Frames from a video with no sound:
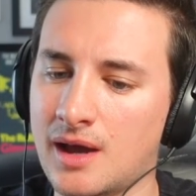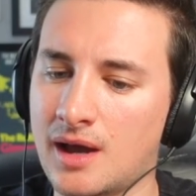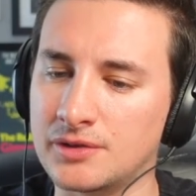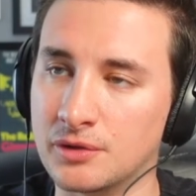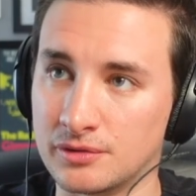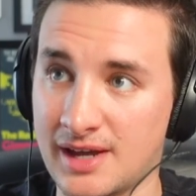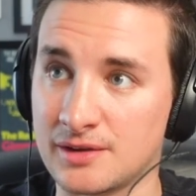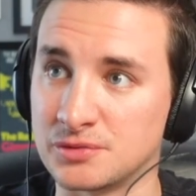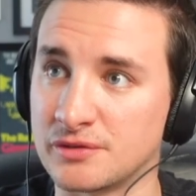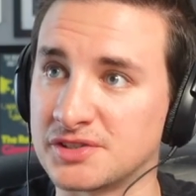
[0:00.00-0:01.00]
your
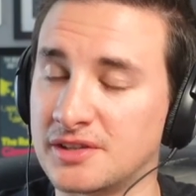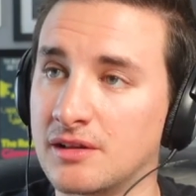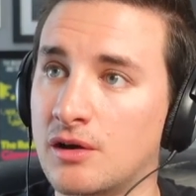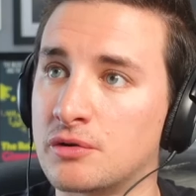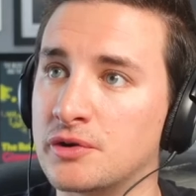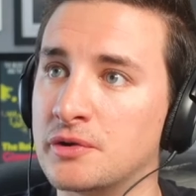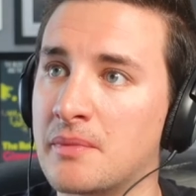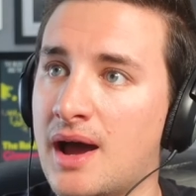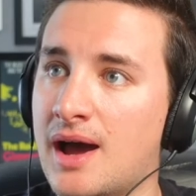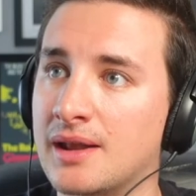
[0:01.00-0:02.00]
dad was obviously in the locker
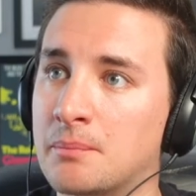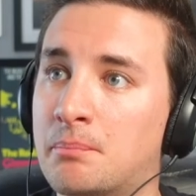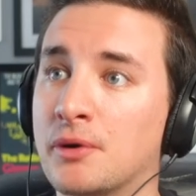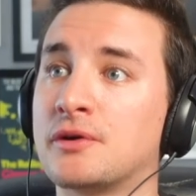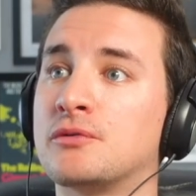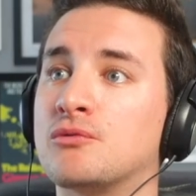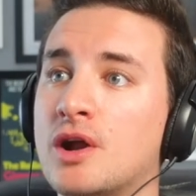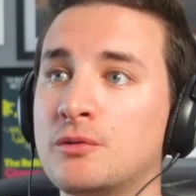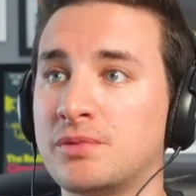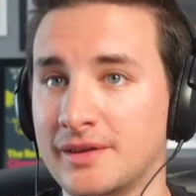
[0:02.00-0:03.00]
room, and Buck
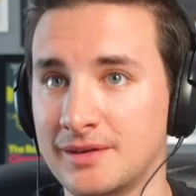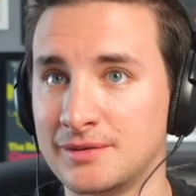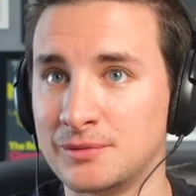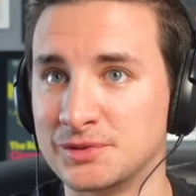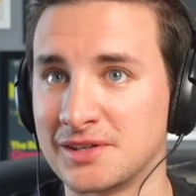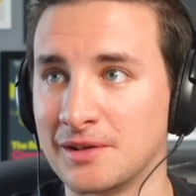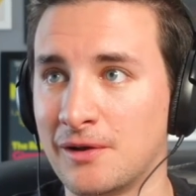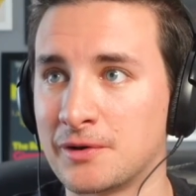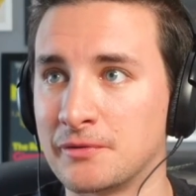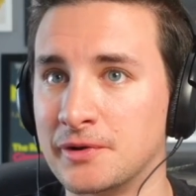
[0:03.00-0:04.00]
Robley was in the
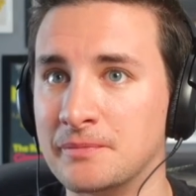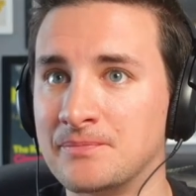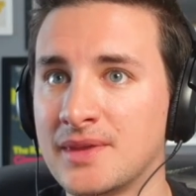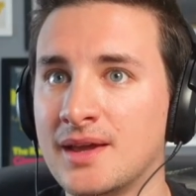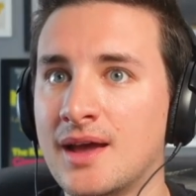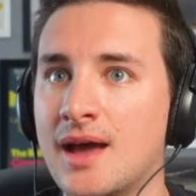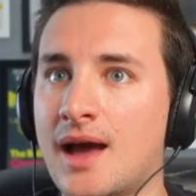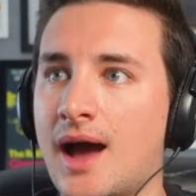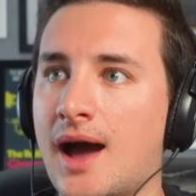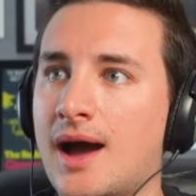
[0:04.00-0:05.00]
locker room.
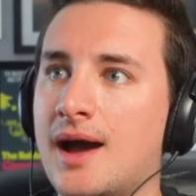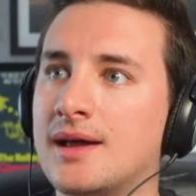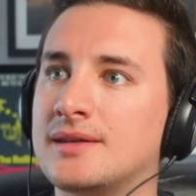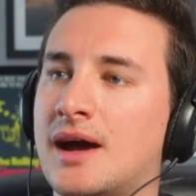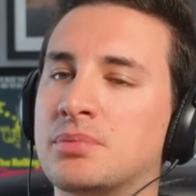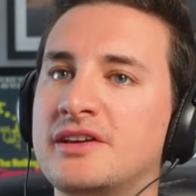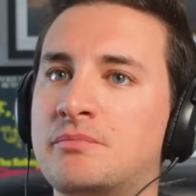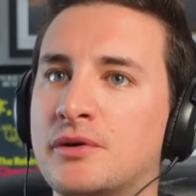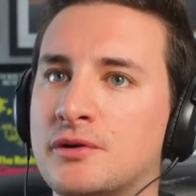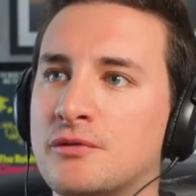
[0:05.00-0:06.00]
And I believe
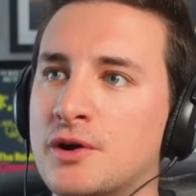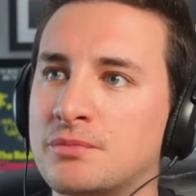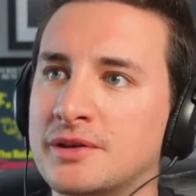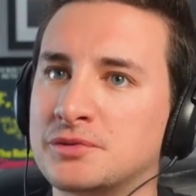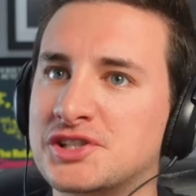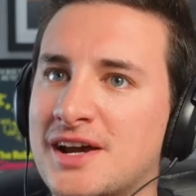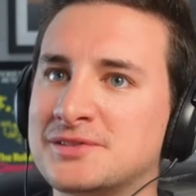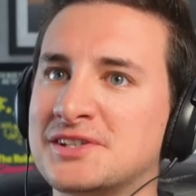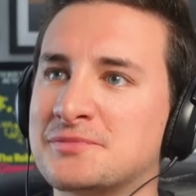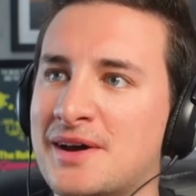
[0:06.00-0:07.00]
Buck Robley was
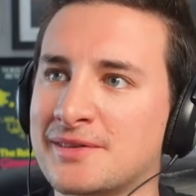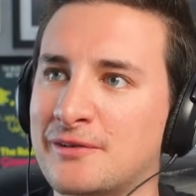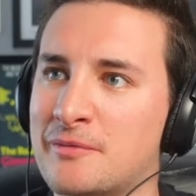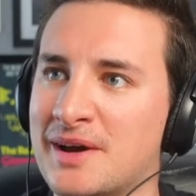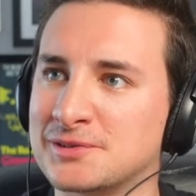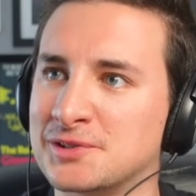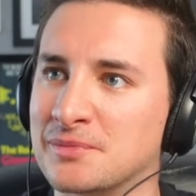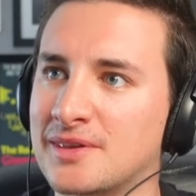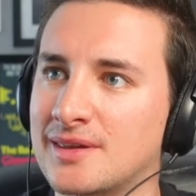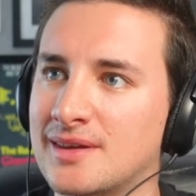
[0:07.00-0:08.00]
shouting his mouth off about
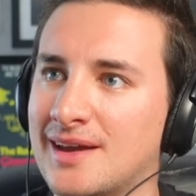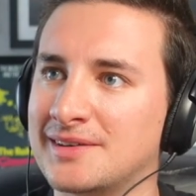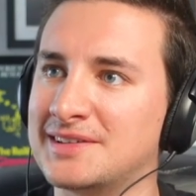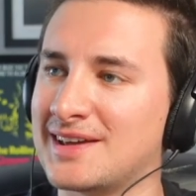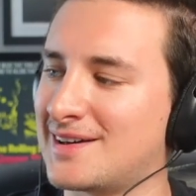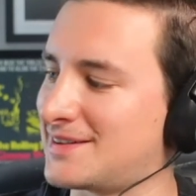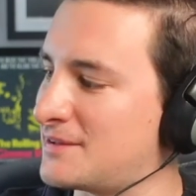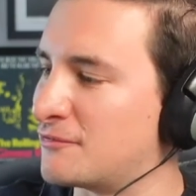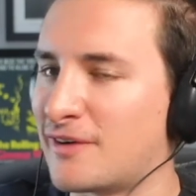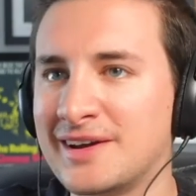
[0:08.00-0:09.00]
something, and your dad
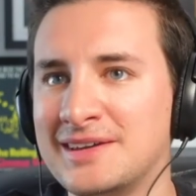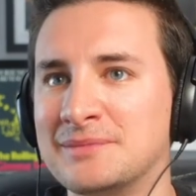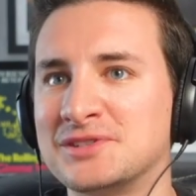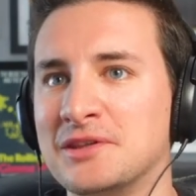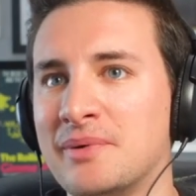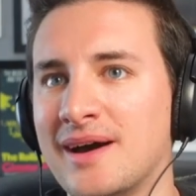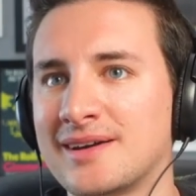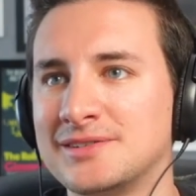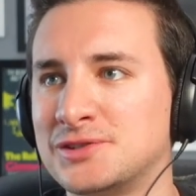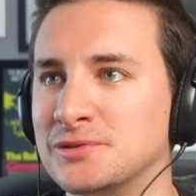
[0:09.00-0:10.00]
invited him to the
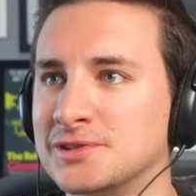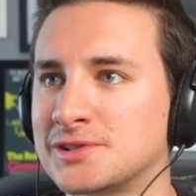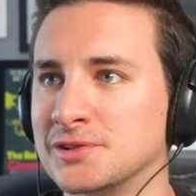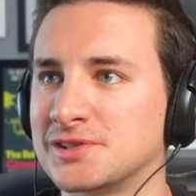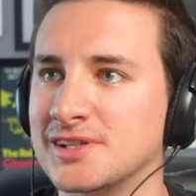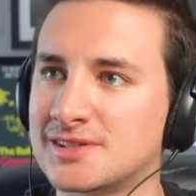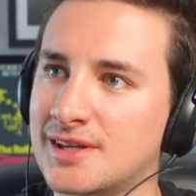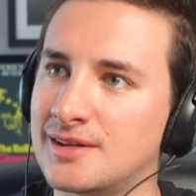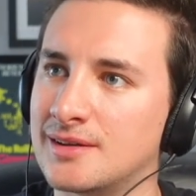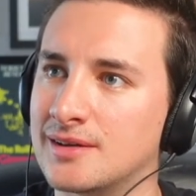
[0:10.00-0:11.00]
back to discuss it
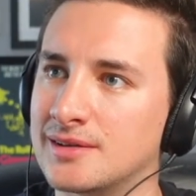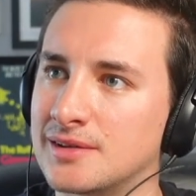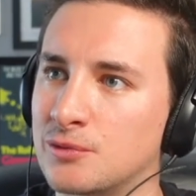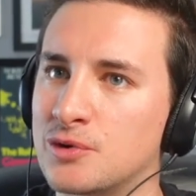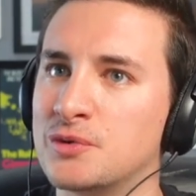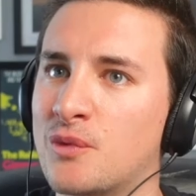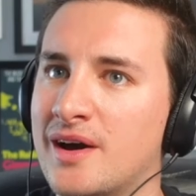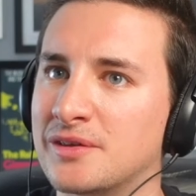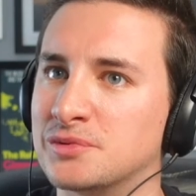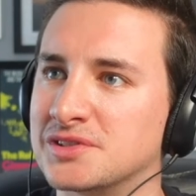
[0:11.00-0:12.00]
in a, a room
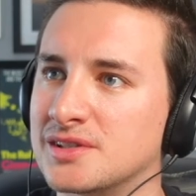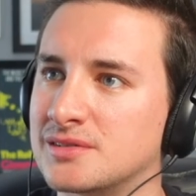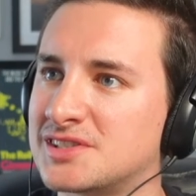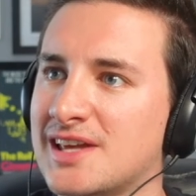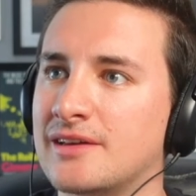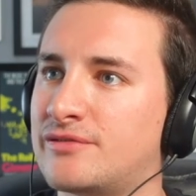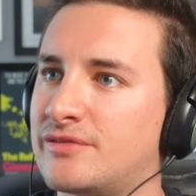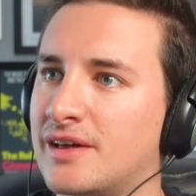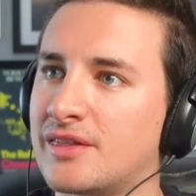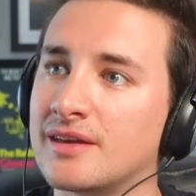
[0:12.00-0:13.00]
where there was a safe,
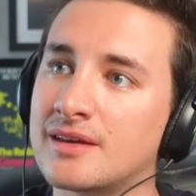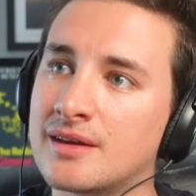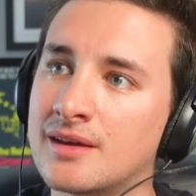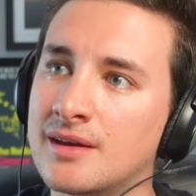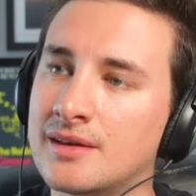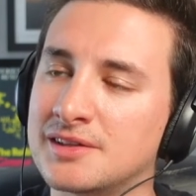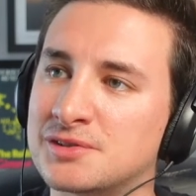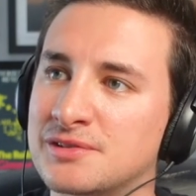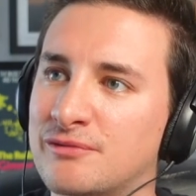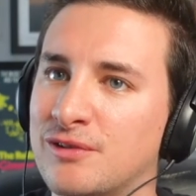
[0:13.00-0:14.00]
I think. This
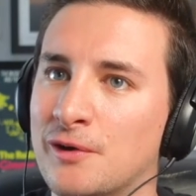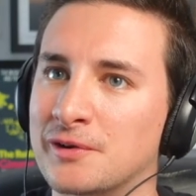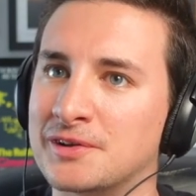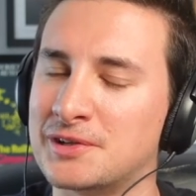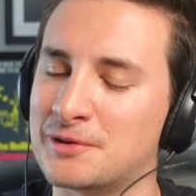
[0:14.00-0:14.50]
was in Florida. Do you